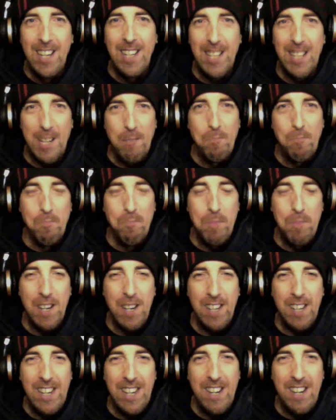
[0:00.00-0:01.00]
get
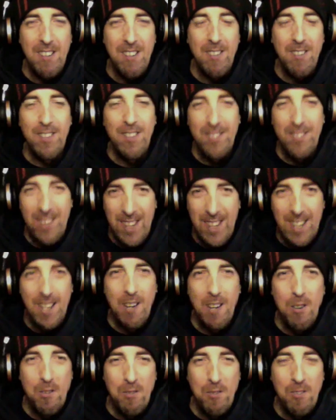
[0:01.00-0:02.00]
better gear, and then
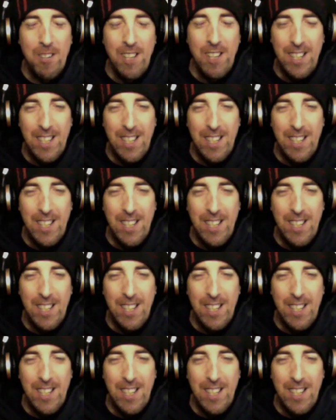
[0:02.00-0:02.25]
I'll